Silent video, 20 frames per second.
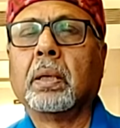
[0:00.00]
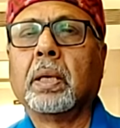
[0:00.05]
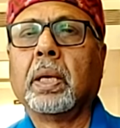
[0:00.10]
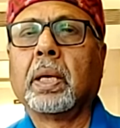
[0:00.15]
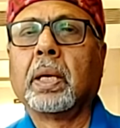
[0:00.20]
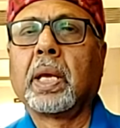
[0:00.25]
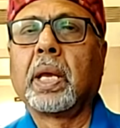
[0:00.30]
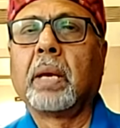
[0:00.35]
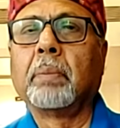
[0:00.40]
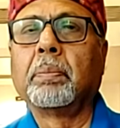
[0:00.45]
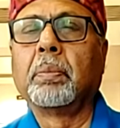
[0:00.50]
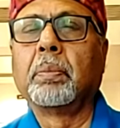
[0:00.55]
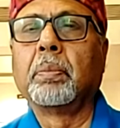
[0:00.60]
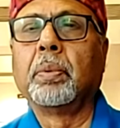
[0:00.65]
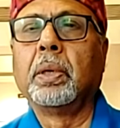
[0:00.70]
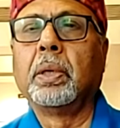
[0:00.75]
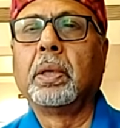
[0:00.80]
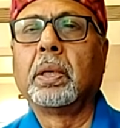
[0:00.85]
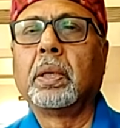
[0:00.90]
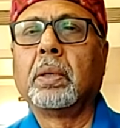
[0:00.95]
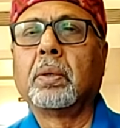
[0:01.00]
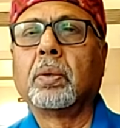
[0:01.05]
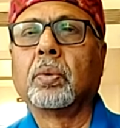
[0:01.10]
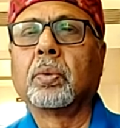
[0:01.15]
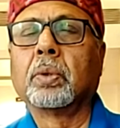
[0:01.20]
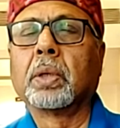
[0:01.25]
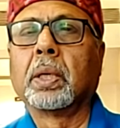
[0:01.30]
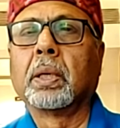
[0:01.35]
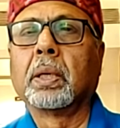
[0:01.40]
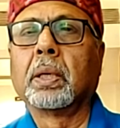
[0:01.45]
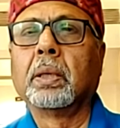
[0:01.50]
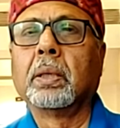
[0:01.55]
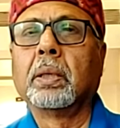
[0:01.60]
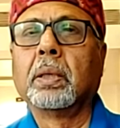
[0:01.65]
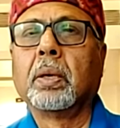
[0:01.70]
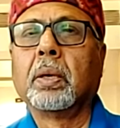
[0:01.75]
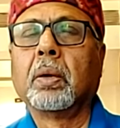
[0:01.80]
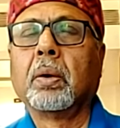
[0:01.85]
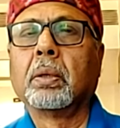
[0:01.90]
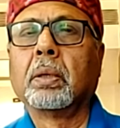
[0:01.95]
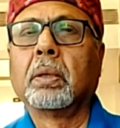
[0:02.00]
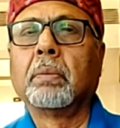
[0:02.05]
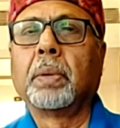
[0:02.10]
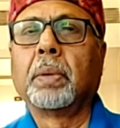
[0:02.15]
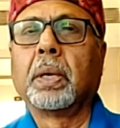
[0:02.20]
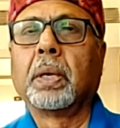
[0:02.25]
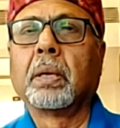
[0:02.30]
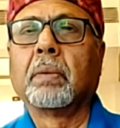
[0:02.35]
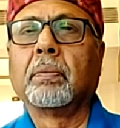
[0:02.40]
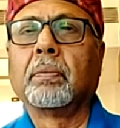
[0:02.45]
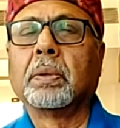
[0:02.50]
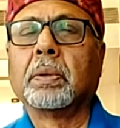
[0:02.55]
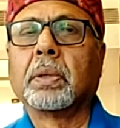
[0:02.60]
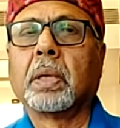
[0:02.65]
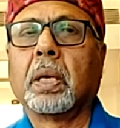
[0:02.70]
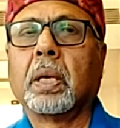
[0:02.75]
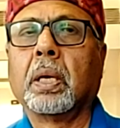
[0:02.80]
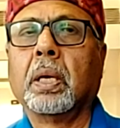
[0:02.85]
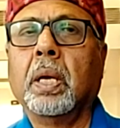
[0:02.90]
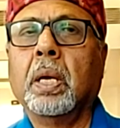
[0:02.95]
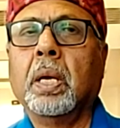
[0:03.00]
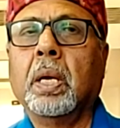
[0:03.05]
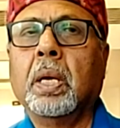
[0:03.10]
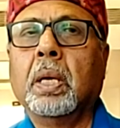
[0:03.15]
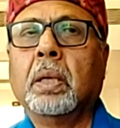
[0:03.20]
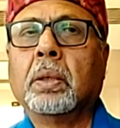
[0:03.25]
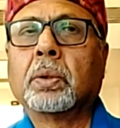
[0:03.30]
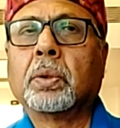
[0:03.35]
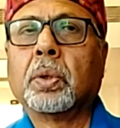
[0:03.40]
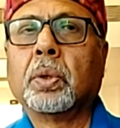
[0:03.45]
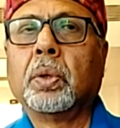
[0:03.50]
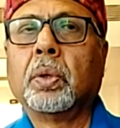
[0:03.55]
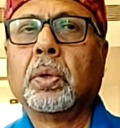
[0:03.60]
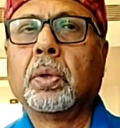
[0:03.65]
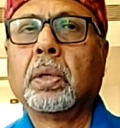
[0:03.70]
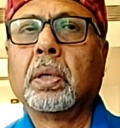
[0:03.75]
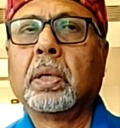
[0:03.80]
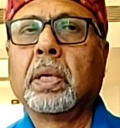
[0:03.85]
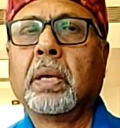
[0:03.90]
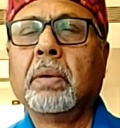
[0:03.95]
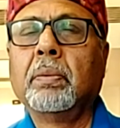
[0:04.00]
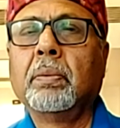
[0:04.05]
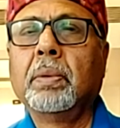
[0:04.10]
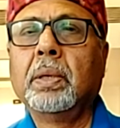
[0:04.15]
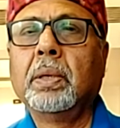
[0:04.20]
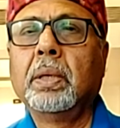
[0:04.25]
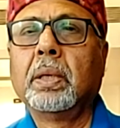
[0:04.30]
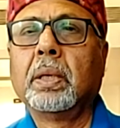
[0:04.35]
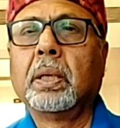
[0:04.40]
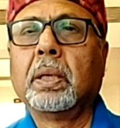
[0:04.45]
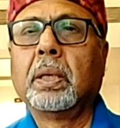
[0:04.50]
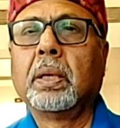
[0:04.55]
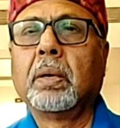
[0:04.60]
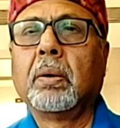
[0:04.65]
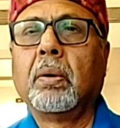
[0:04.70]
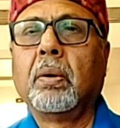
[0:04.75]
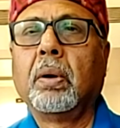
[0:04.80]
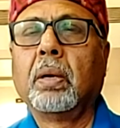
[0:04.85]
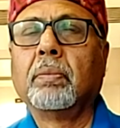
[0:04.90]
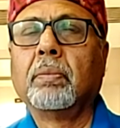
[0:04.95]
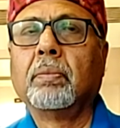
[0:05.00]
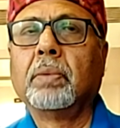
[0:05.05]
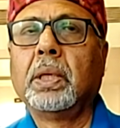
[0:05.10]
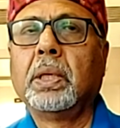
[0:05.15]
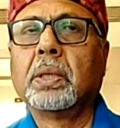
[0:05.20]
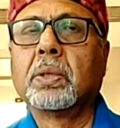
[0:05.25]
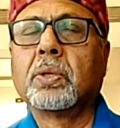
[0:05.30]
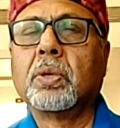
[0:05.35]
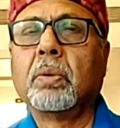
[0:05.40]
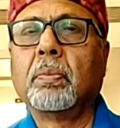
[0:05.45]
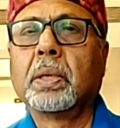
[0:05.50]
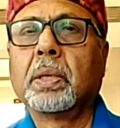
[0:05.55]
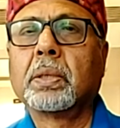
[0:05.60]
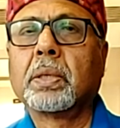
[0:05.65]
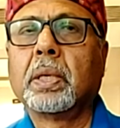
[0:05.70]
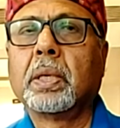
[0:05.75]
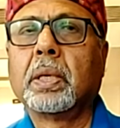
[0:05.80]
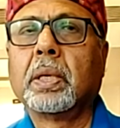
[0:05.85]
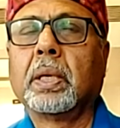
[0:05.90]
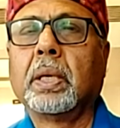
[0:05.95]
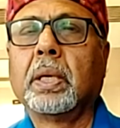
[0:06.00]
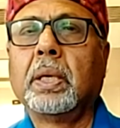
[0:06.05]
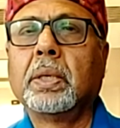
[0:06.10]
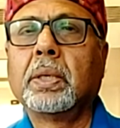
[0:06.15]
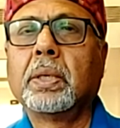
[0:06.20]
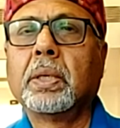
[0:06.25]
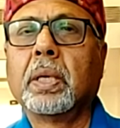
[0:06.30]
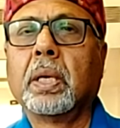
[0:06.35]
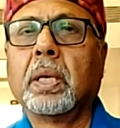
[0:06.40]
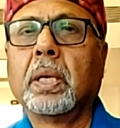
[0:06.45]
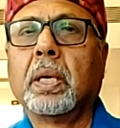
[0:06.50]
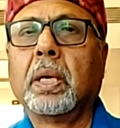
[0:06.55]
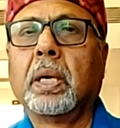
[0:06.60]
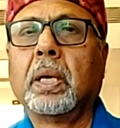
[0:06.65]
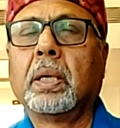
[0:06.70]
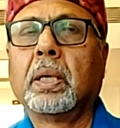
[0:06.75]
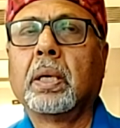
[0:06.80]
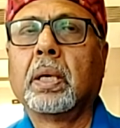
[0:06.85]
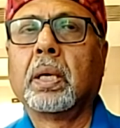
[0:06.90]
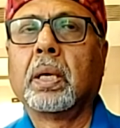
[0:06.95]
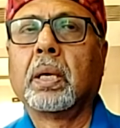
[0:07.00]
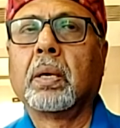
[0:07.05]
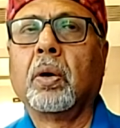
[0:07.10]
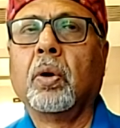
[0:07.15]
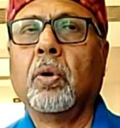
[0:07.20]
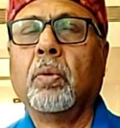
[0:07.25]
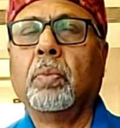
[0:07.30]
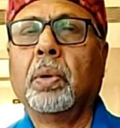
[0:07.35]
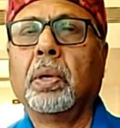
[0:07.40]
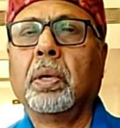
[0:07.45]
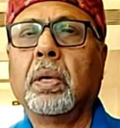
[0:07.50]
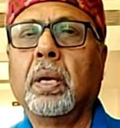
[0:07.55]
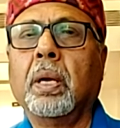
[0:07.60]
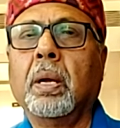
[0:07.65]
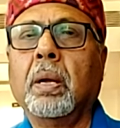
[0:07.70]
their capability to threaten the northern part of Israel. So given all of these domestic, regional and global